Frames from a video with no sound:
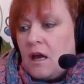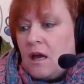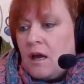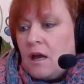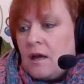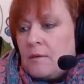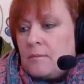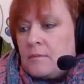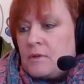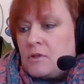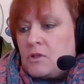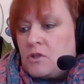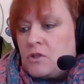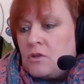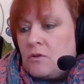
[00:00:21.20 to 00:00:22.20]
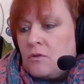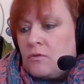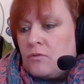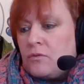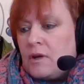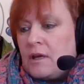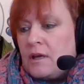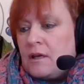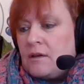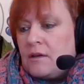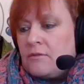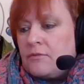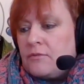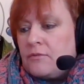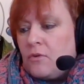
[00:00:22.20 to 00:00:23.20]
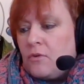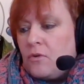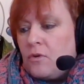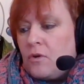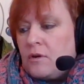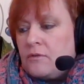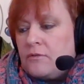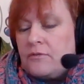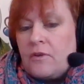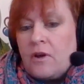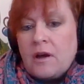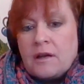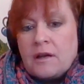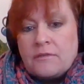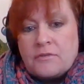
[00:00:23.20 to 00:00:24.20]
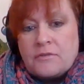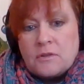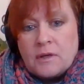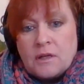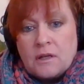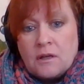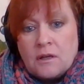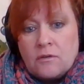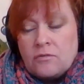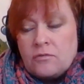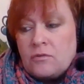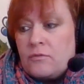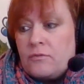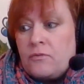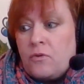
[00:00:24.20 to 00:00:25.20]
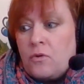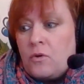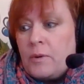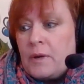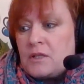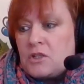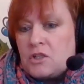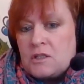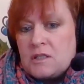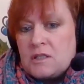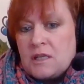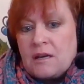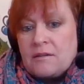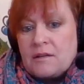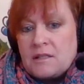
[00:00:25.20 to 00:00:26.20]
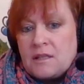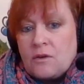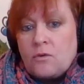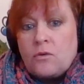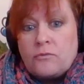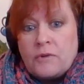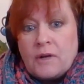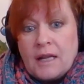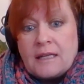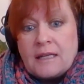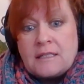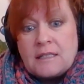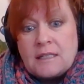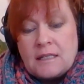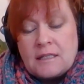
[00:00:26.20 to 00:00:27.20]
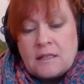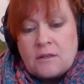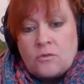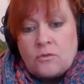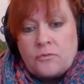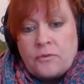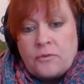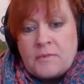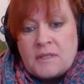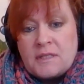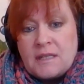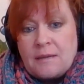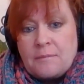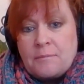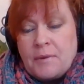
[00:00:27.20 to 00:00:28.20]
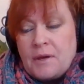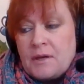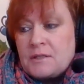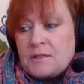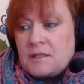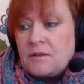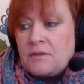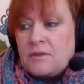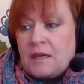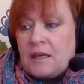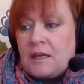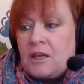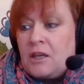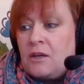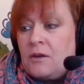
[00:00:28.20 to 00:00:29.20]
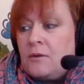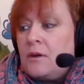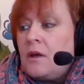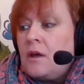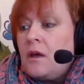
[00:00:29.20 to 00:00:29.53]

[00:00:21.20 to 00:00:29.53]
2, 3, 4, and 5. So I can go through 4 questions here as they're all related and all from the same person. Thank you.